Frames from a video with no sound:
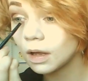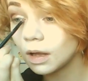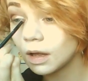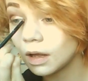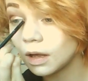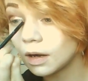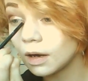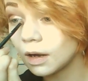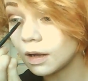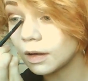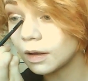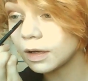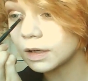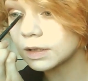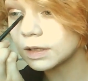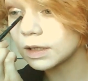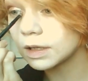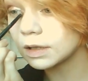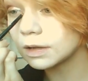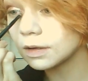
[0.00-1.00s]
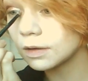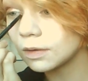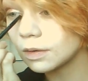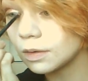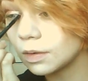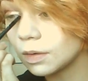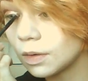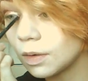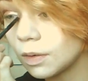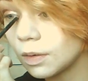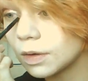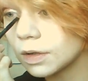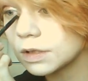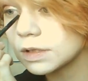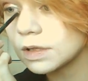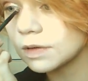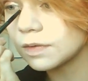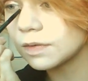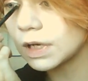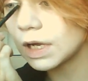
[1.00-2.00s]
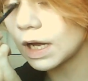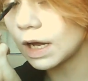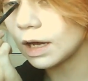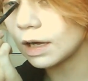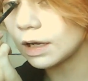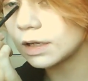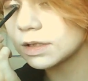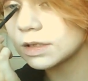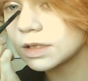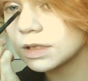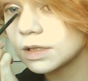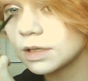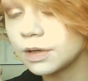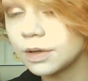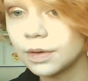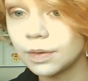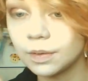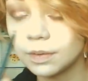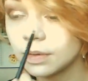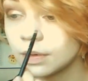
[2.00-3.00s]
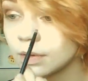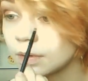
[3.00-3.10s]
And I like to get the little corners of the eyes too.